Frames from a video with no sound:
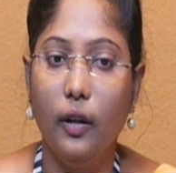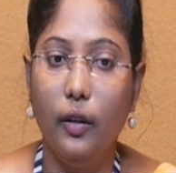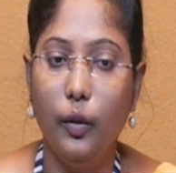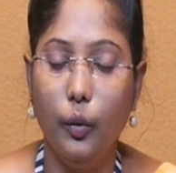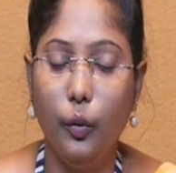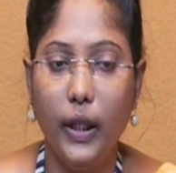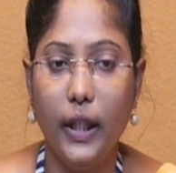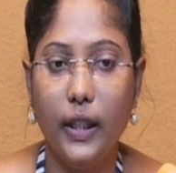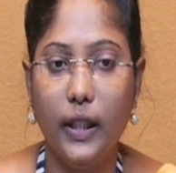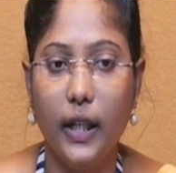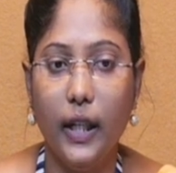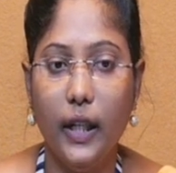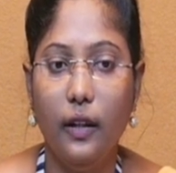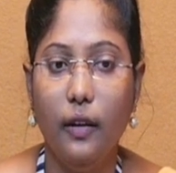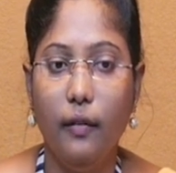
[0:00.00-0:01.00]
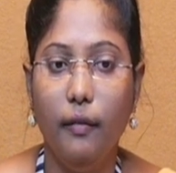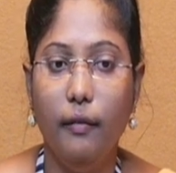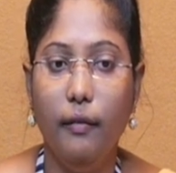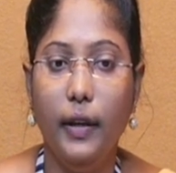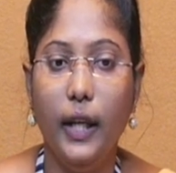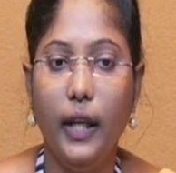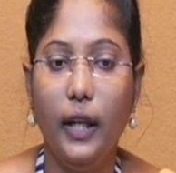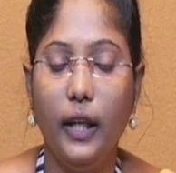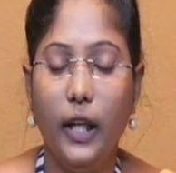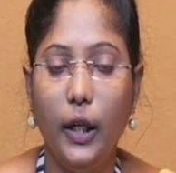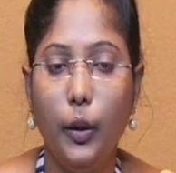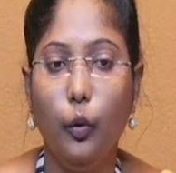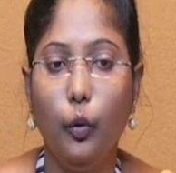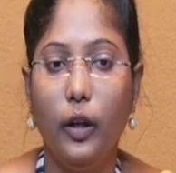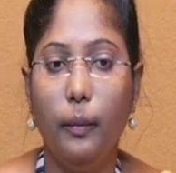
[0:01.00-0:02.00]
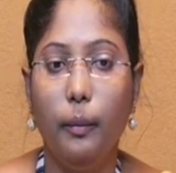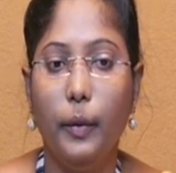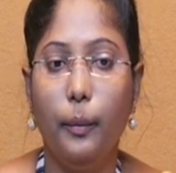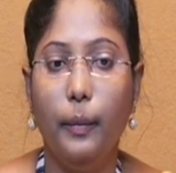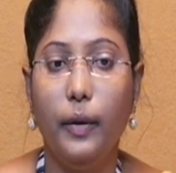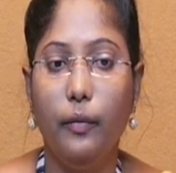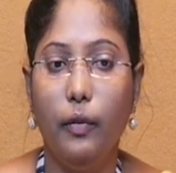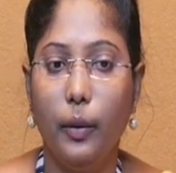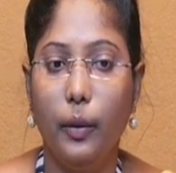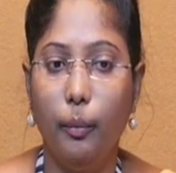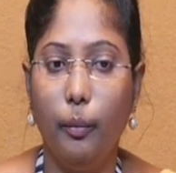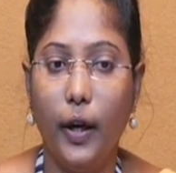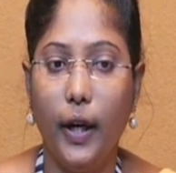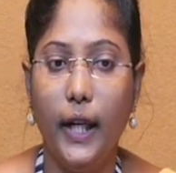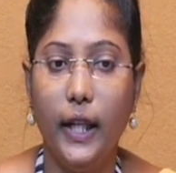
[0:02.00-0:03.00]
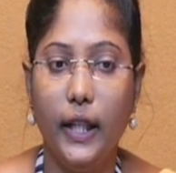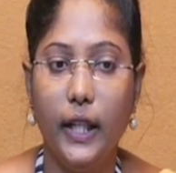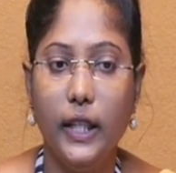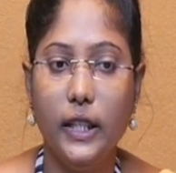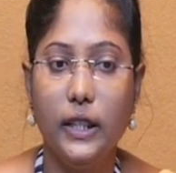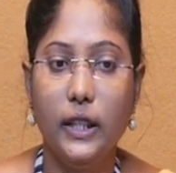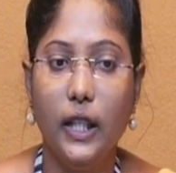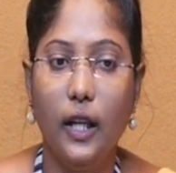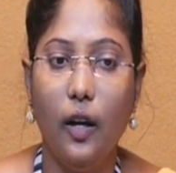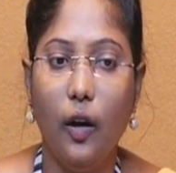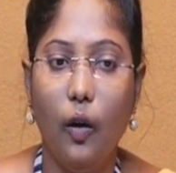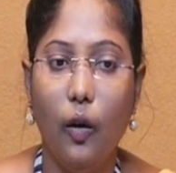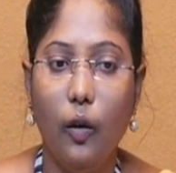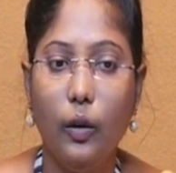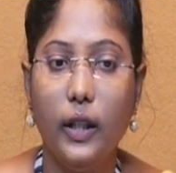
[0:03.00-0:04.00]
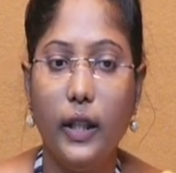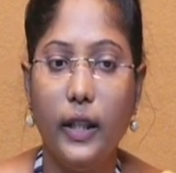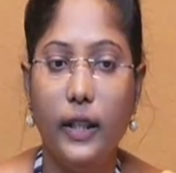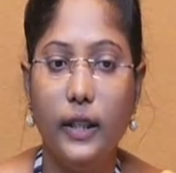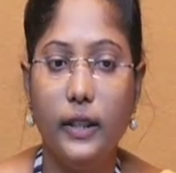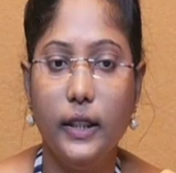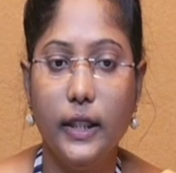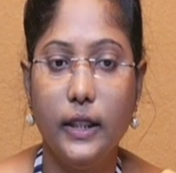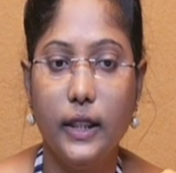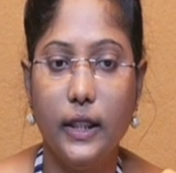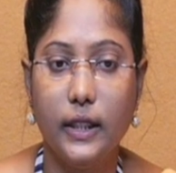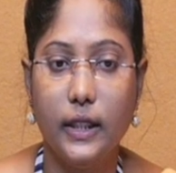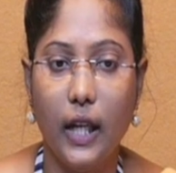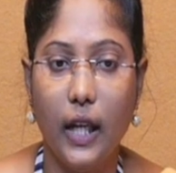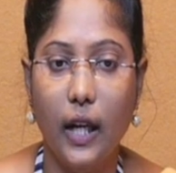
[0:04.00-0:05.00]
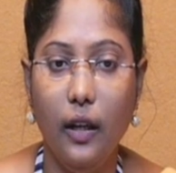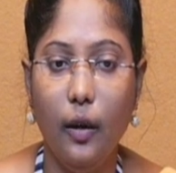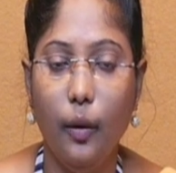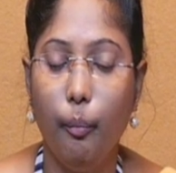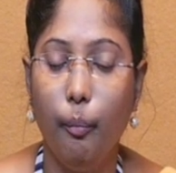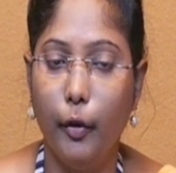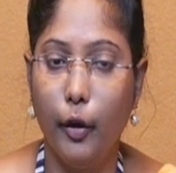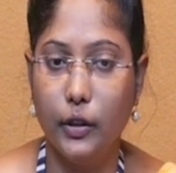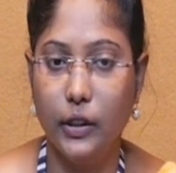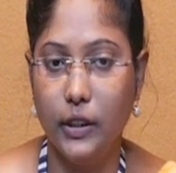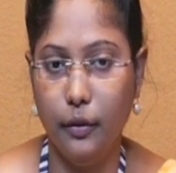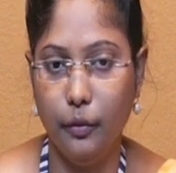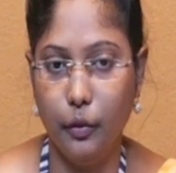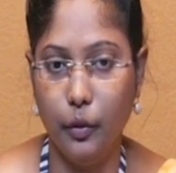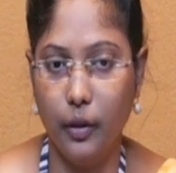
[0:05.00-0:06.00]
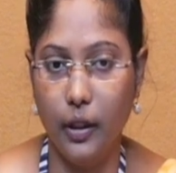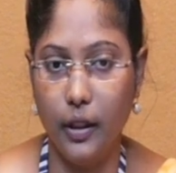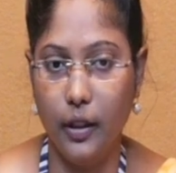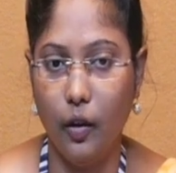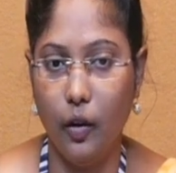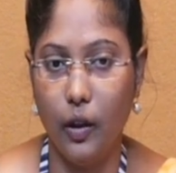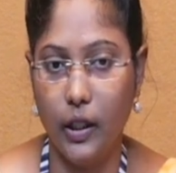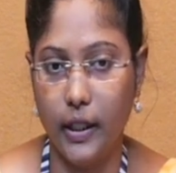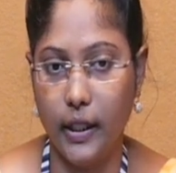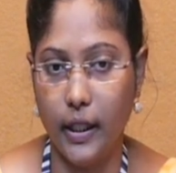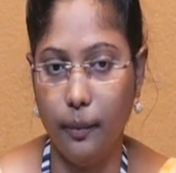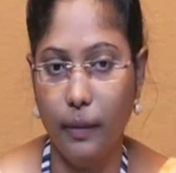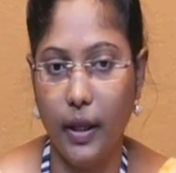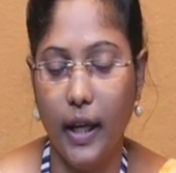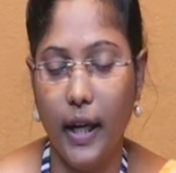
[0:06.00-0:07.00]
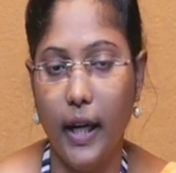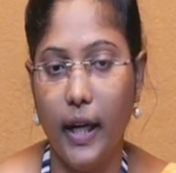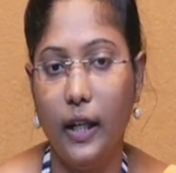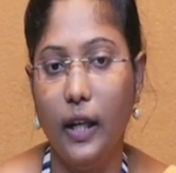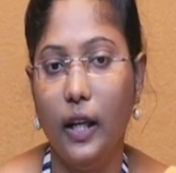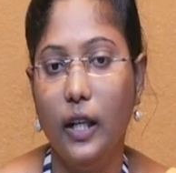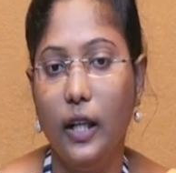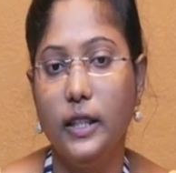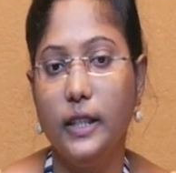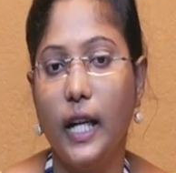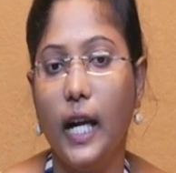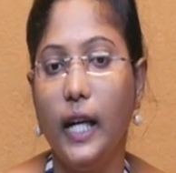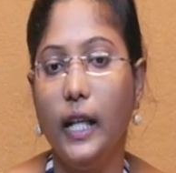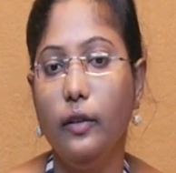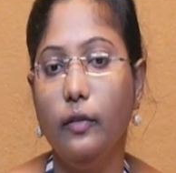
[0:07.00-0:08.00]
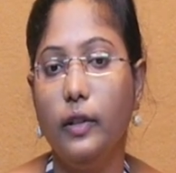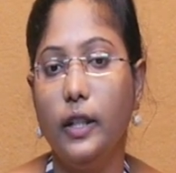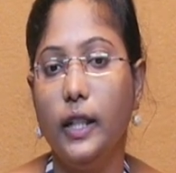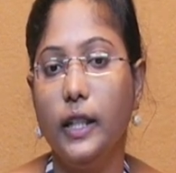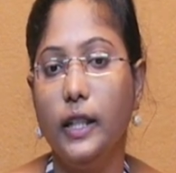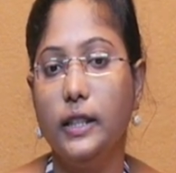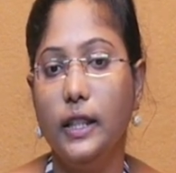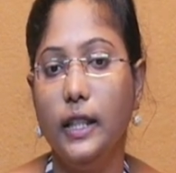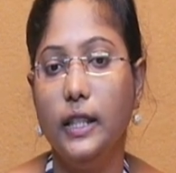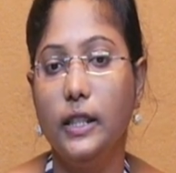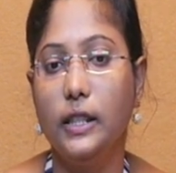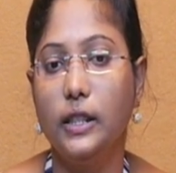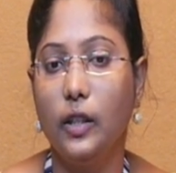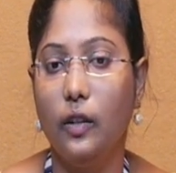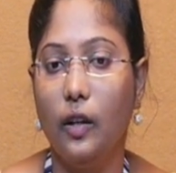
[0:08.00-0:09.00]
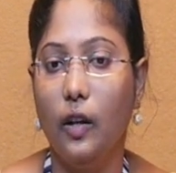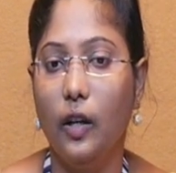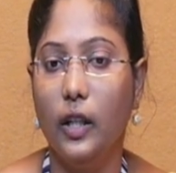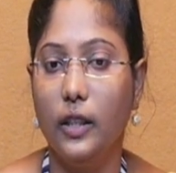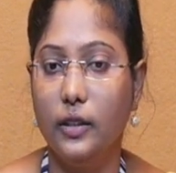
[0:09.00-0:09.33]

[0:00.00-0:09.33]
doing that, we need to remember one point is all the distances are positive only all the time, and starting vertex is called